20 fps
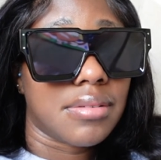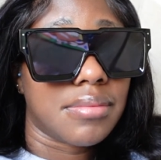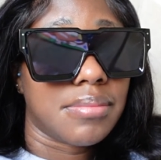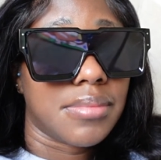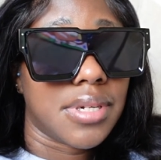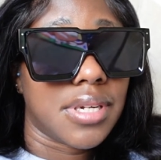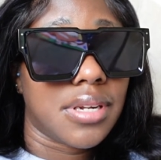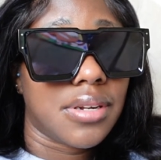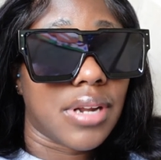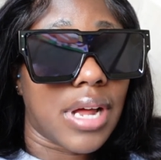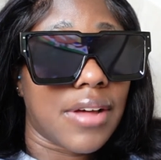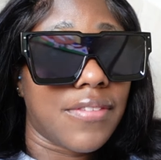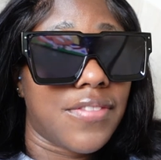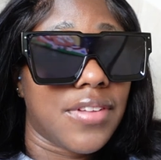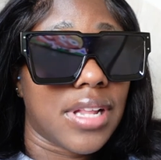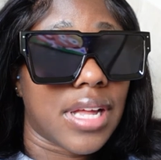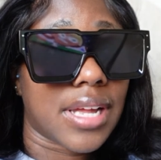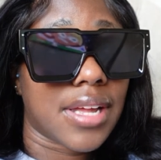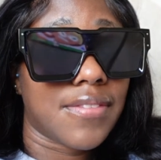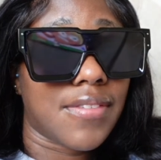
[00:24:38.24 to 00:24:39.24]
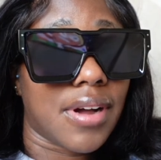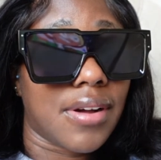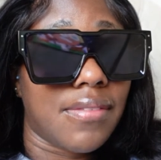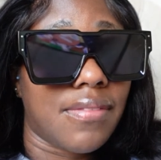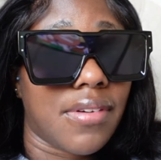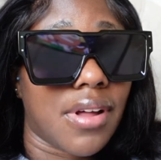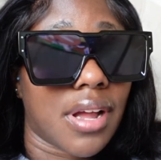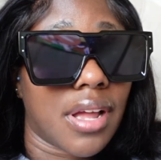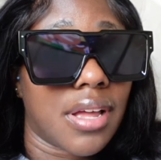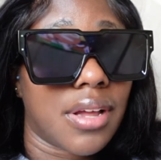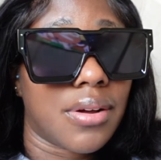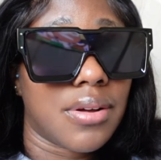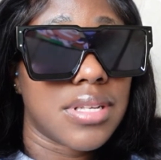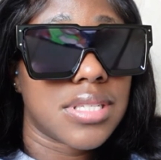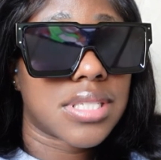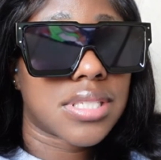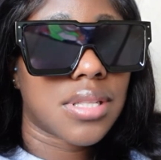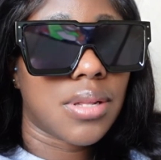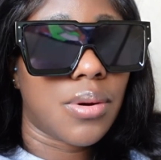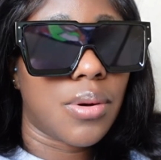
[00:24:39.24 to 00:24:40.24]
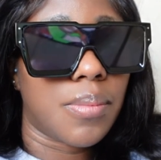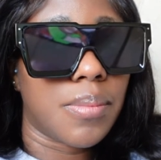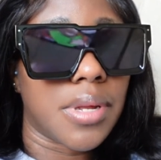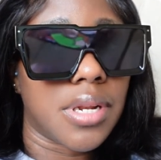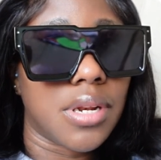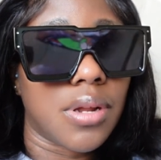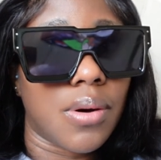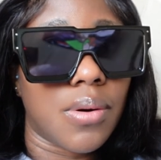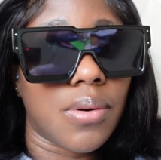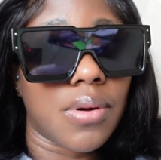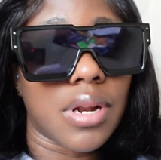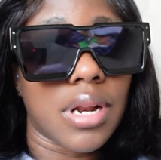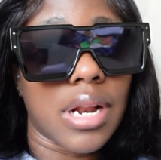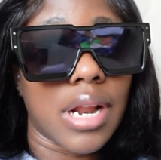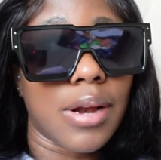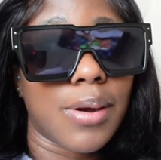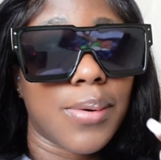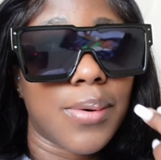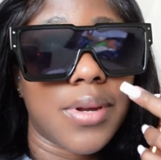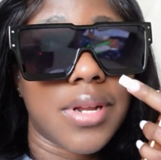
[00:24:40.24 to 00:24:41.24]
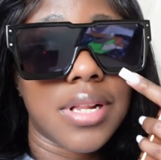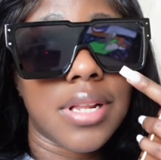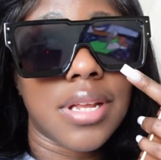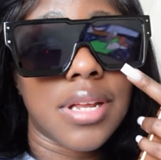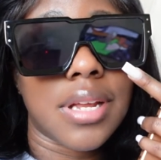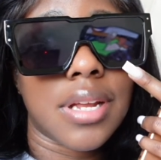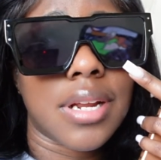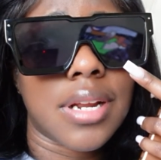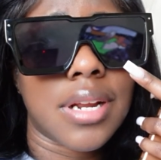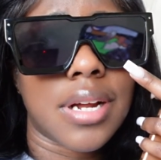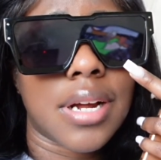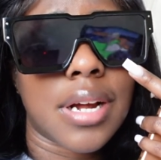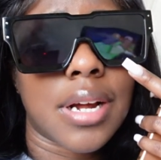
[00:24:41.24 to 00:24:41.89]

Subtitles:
I feel like if I vlog it, it will slow me down and I really